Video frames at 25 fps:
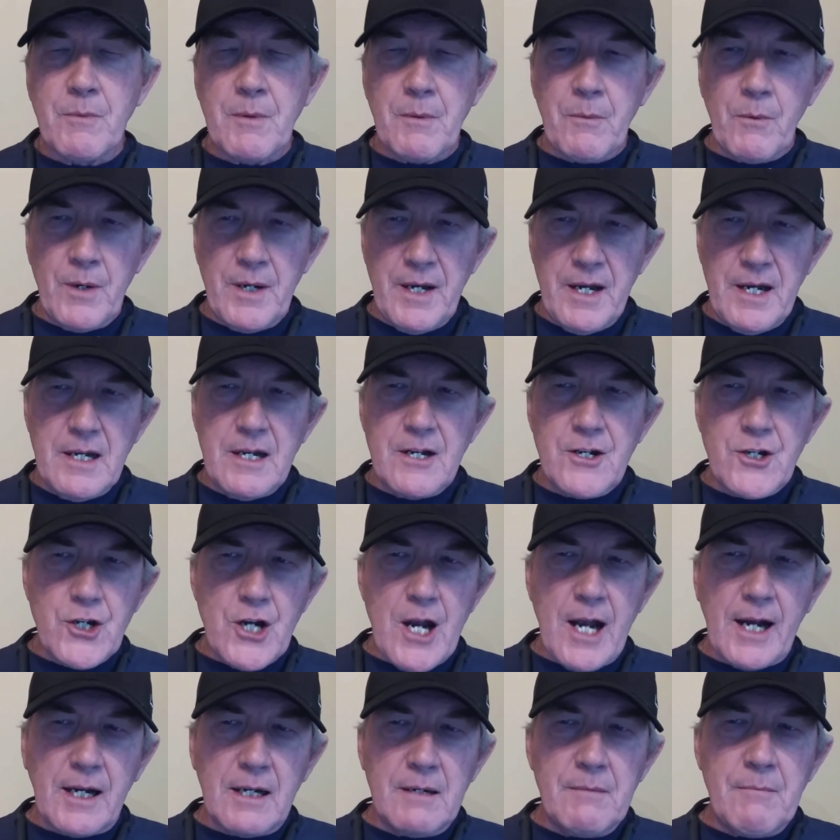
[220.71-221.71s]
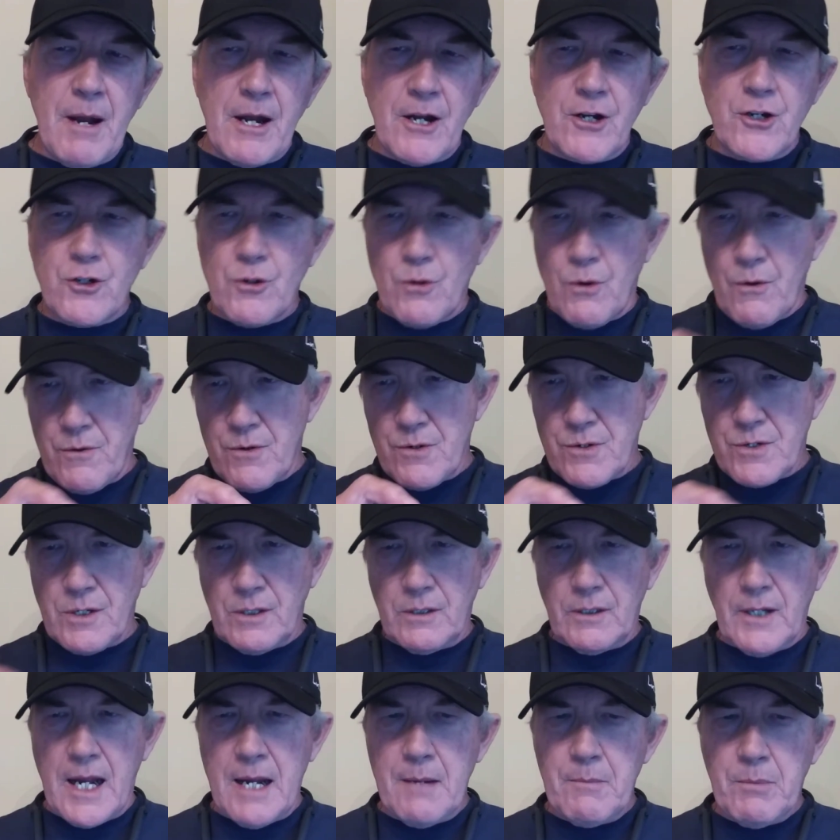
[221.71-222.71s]
but we need to check and make sure there's a
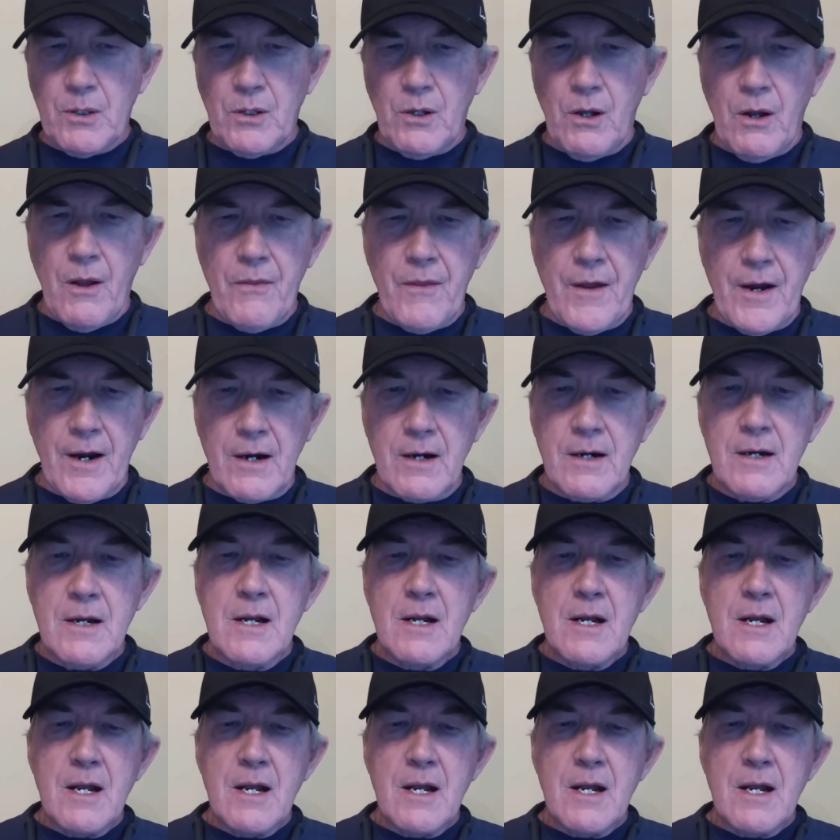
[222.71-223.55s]
label on there